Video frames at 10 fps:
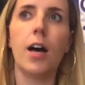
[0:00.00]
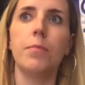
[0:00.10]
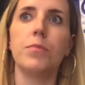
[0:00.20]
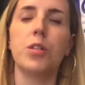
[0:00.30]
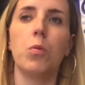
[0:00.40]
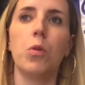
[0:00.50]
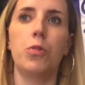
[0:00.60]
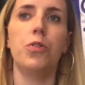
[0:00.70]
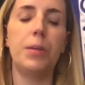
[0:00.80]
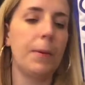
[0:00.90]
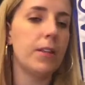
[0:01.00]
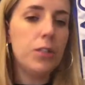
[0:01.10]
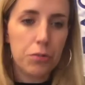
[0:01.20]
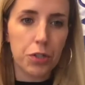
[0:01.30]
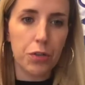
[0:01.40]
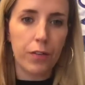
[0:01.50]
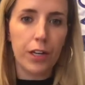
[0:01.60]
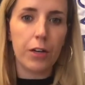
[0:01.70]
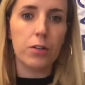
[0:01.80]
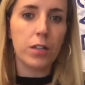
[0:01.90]
So we'll typically do 2
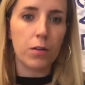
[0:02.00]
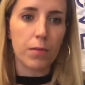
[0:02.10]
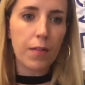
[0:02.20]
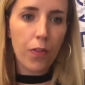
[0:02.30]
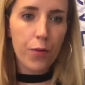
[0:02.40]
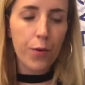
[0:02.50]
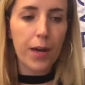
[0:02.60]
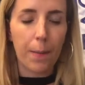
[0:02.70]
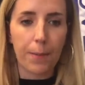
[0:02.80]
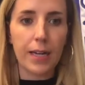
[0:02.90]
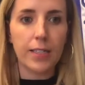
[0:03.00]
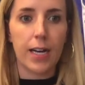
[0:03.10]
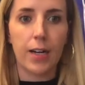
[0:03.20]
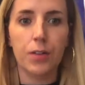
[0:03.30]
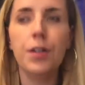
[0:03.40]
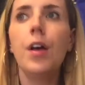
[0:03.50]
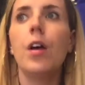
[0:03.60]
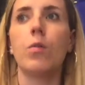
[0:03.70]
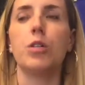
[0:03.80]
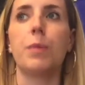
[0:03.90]
videos, a run through and a breakdown,
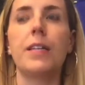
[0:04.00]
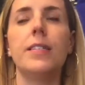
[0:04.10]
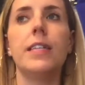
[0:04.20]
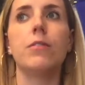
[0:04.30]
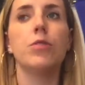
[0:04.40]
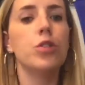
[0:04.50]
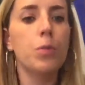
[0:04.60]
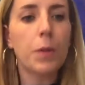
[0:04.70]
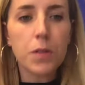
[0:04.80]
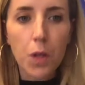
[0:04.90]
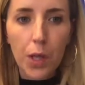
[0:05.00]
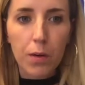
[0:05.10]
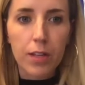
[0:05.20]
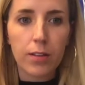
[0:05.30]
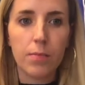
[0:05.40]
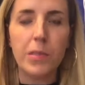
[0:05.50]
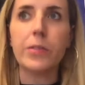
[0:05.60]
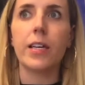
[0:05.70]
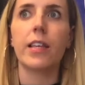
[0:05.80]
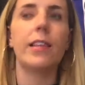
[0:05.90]
which breaks it down super slowly without the
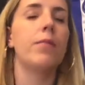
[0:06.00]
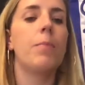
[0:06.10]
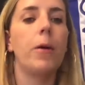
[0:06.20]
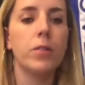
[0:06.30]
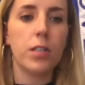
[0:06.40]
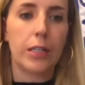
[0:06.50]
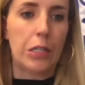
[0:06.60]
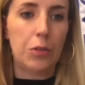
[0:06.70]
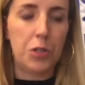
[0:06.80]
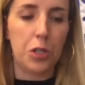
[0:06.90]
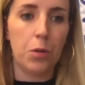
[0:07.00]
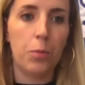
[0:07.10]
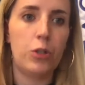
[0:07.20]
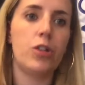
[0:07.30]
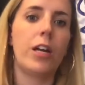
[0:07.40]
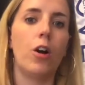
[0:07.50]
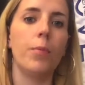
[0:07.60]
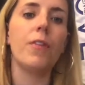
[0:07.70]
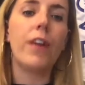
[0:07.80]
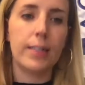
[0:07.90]
music. Then we post on YouTube, which can all
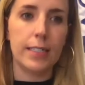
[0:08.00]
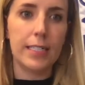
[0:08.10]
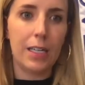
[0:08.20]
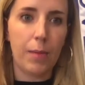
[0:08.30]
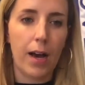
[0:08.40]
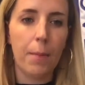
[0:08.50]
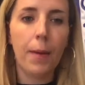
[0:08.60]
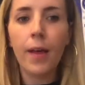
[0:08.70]
be found in Team App.